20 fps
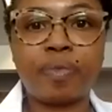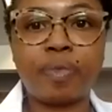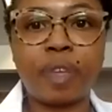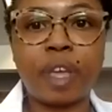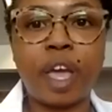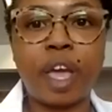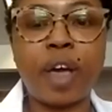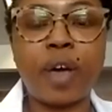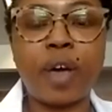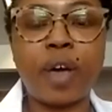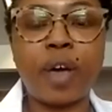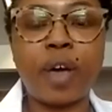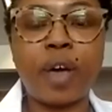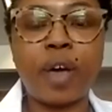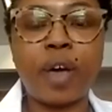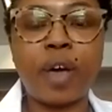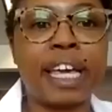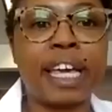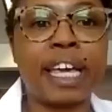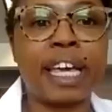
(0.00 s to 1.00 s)

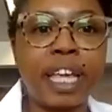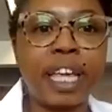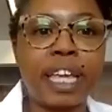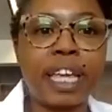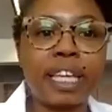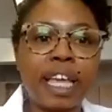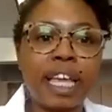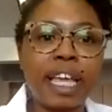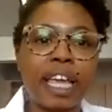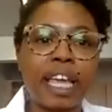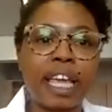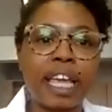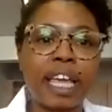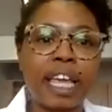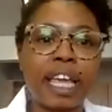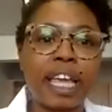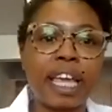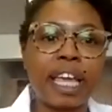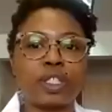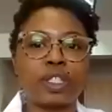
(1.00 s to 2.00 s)
Okay, it
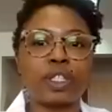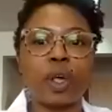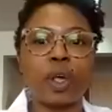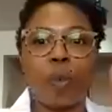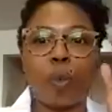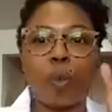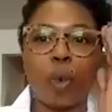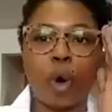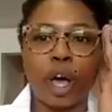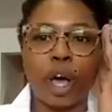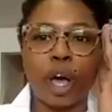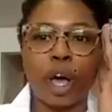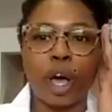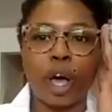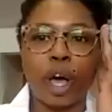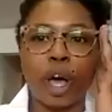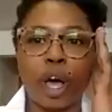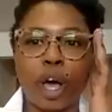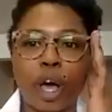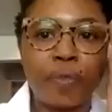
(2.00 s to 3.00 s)
is
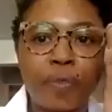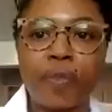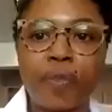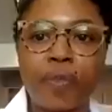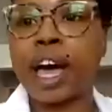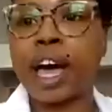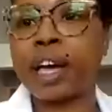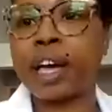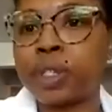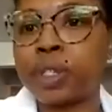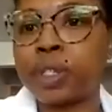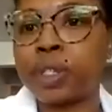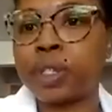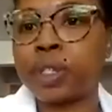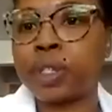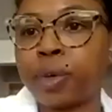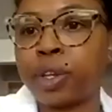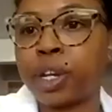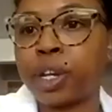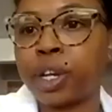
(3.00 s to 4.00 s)
1:05, so
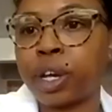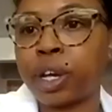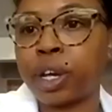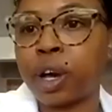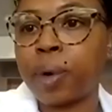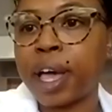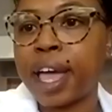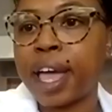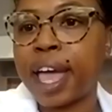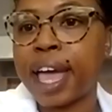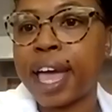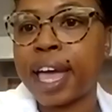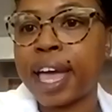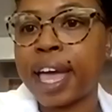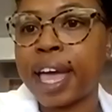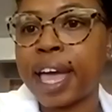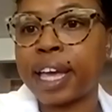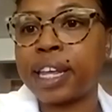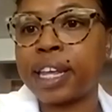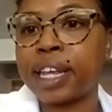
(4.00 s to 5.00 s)
I'm gonna go
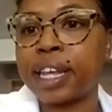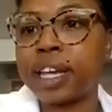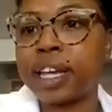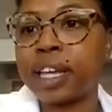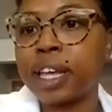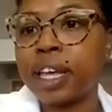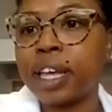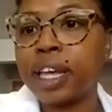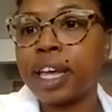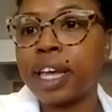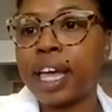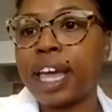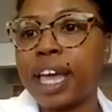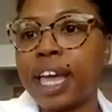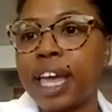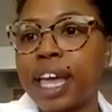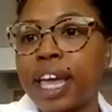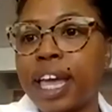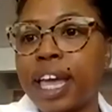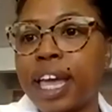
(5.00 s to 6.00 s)
ahead
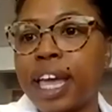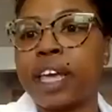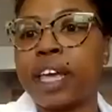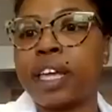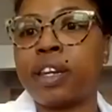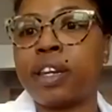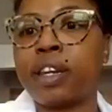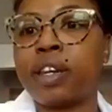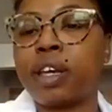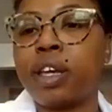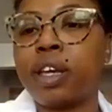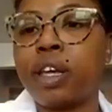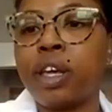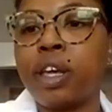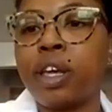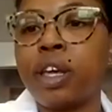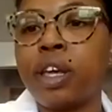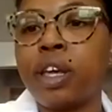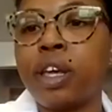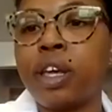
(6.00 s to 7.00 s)
and
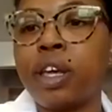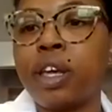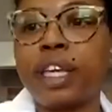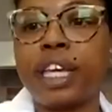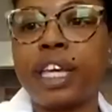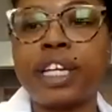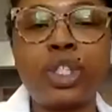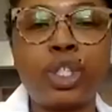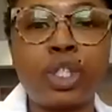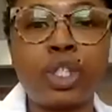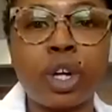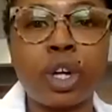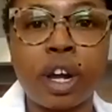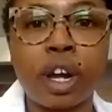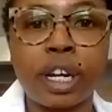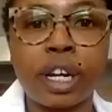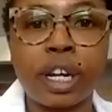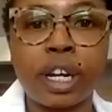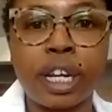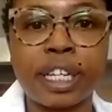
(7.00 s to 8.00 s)
get
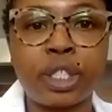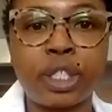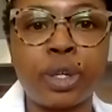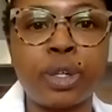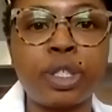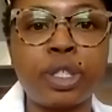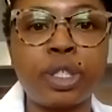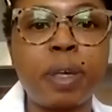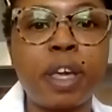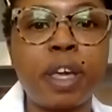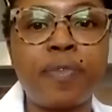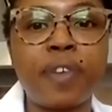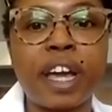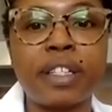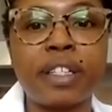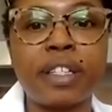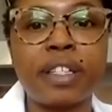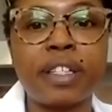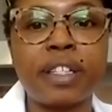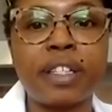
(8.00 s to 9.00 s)
started. Excuse me if
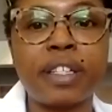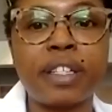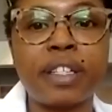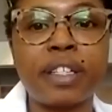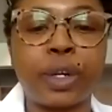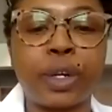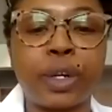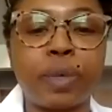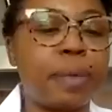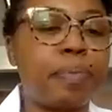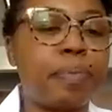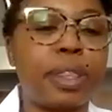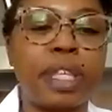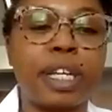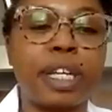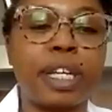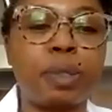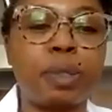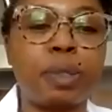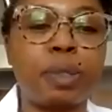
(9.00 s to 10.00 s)
I stutter, but
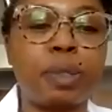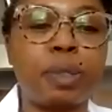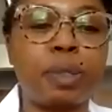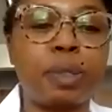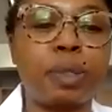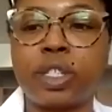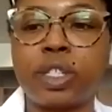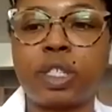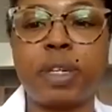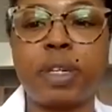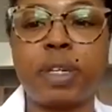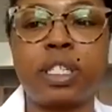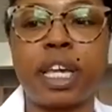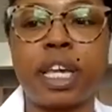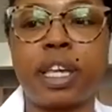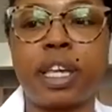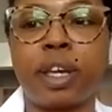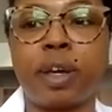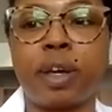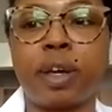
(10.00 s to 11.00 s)
that's probably just me
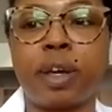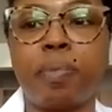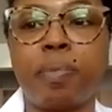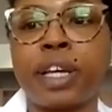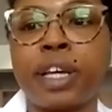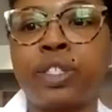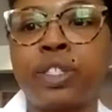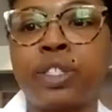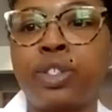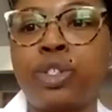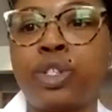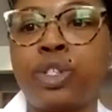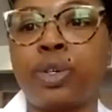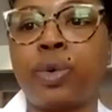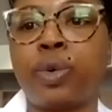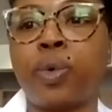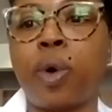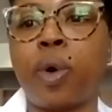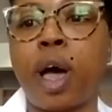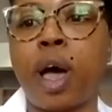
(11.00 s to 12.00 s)
taking a pause
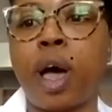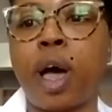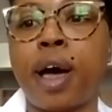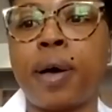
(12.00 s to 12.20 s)
to